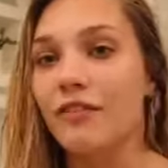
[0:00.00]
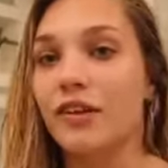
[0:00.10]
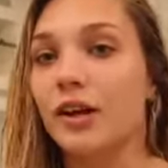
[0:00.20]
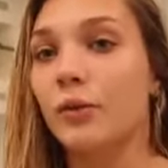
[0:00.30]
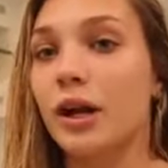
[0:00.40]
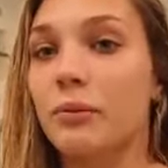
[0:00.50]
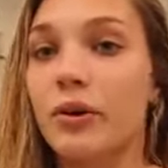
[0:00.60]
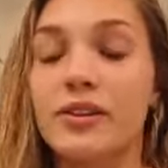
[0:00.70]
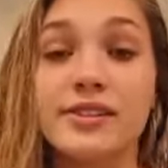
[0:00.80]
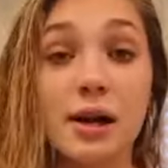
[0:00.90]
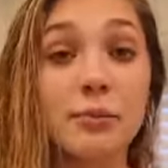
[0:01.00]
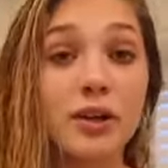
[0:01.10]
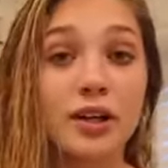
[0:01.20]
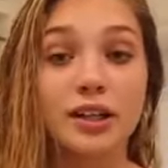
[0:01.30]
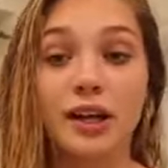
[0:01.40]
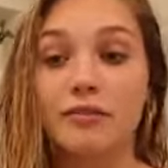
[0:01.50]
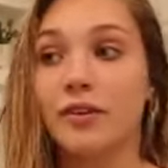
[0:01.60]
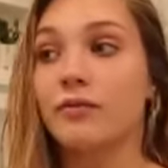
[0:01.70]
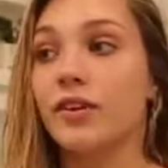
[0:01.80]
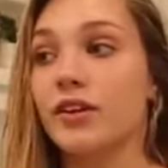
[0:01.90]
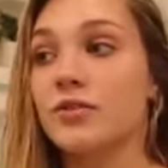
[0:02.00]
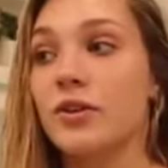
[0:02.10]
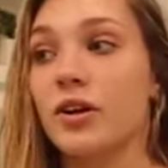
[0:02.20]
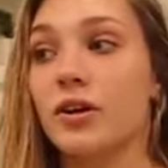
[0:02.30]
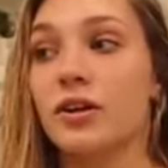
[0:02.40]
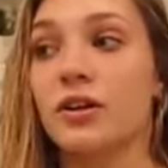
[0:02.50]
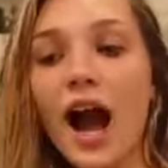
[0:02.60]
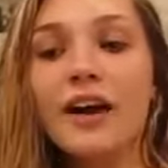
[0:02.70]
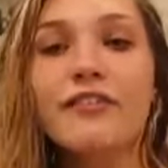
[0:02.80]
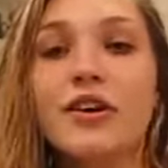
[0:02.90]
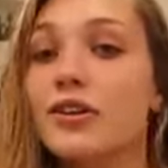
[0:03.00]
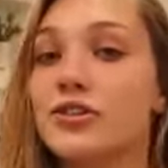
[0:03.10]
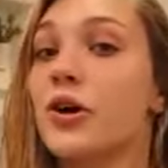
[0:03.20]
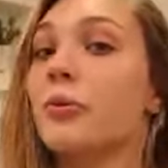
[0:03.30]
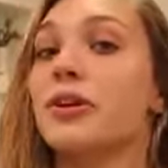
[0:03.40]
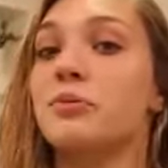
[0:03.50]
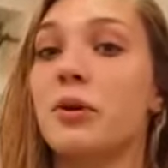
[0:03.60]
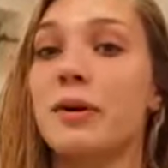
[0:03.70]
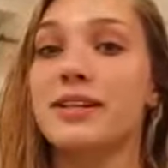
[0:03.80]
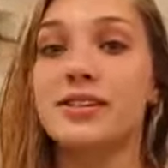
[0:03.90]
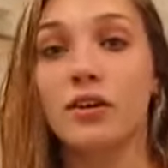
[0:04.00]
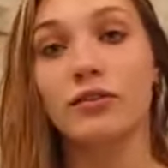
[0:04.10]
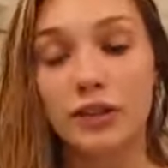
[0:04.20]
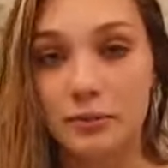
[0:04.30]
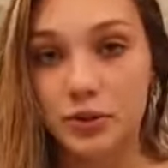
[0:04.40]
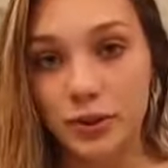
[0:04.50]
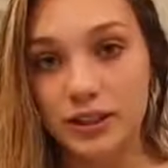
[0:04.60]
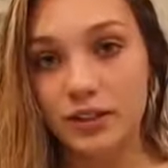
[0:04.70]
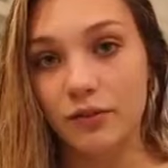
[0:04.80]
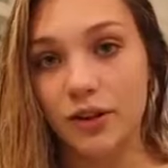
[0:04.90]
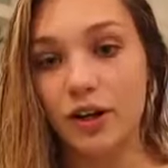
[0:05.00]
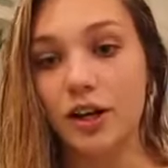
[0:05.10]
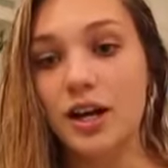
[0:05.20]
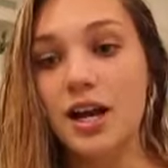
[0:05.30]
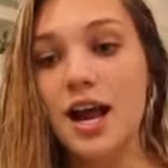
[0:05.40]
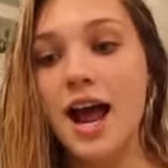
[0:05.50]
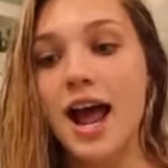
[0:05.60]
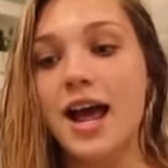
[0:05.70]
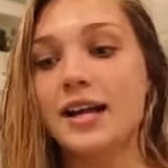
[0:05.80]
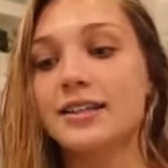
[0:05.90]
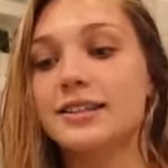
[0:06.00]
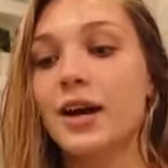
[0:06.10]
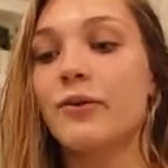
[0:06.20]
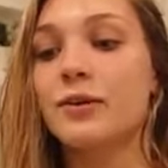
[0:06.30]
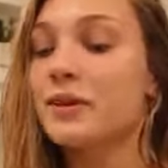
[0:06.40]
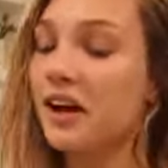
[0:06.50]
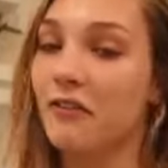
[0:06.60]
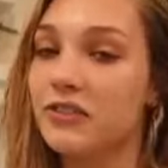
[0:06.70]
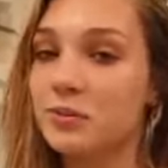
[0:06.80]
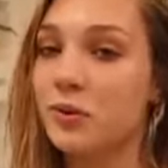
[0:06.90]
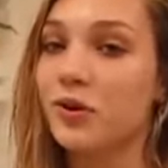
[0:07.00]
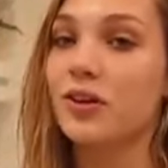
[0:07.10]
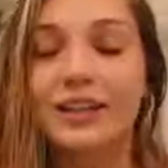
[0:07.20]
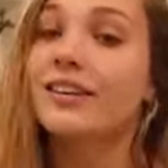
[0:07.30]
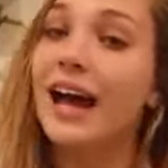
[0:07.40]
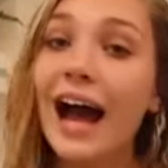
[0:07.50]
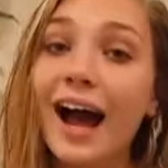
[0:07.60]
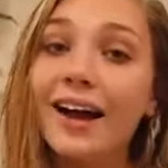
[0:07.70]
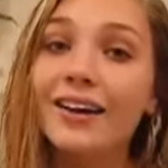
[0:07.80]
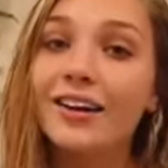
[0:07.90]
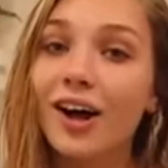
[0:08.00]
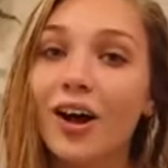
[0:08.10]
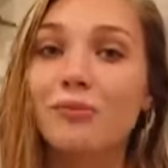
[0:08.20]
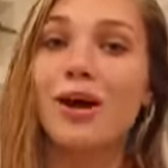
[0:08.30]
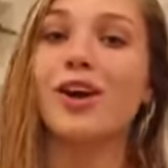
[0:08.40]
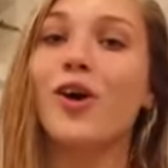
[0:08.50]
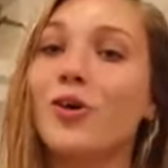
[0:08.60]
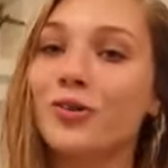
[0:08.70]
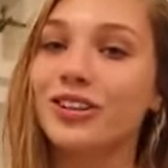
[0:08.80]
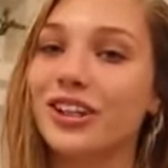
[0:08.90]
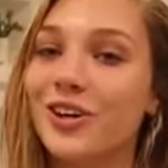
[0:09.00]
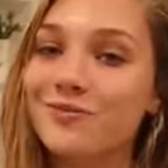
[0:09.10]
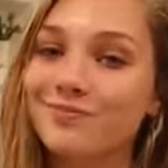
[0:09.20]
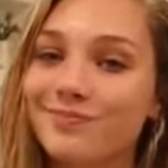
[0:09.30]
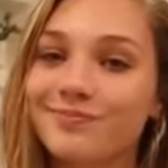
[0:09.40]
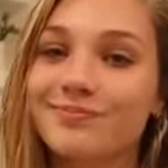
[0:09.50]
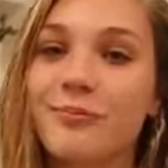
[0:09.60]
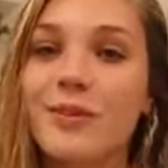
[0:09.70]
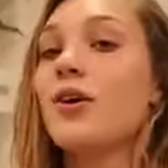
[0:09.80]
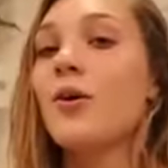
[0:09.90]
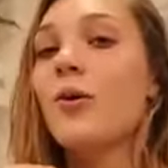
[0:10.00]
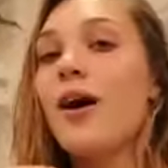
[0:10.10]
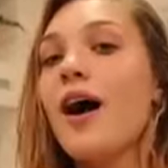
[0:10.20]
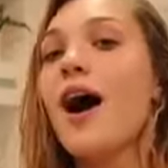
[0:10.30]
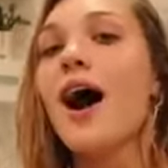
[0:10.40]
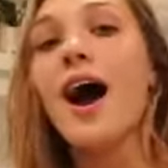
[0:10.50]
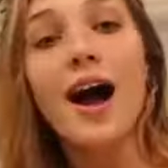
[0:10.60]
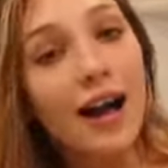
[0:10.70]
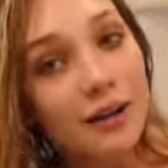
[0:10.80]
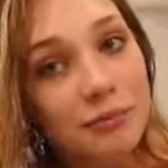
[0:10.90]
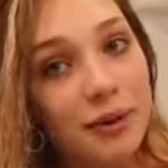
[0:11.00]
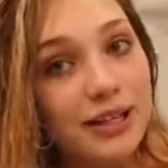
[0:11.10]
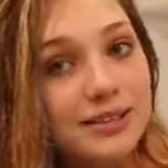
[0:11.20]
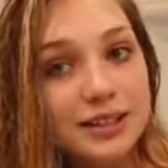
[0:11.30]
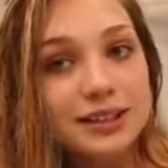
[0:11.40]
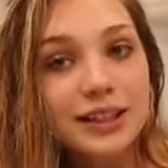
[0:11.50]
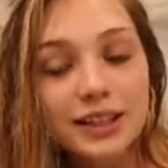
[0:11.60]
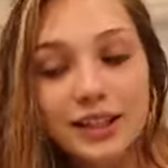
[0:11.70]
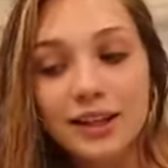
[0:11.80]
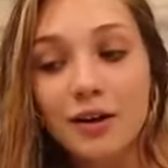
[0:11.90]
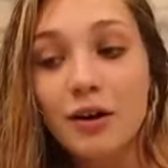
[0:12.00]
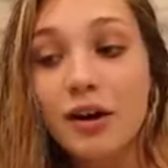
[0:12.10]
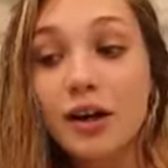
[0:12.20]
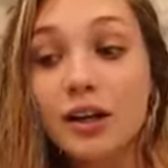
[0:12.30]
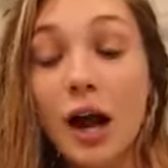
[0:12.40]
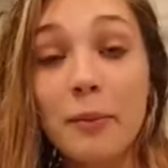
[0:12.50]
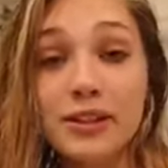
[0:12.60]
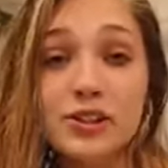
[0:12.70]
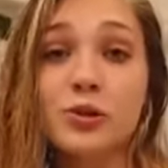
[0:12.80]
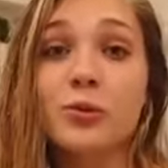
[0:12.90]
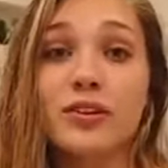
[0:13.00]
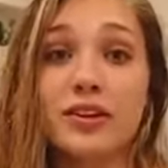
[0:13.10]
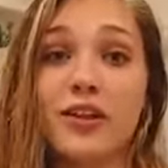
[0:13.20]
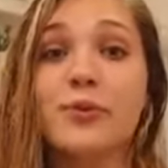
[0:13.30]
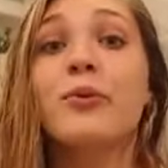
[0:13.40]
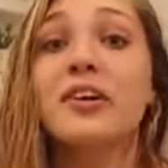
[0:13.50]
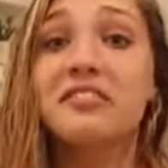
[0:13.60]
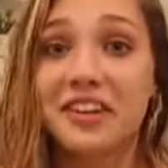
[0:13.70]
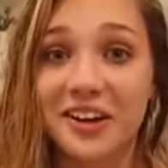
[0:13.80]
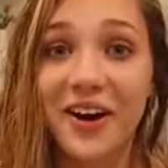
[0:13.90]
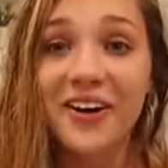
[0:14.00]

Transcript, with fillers: I feel like when I'm with Summer and I film videos with her, I feel so much more myself when I'm doing stuff with her. And I want to be comfortable like that on my own, you know? So I'm basically coming to you with another boring video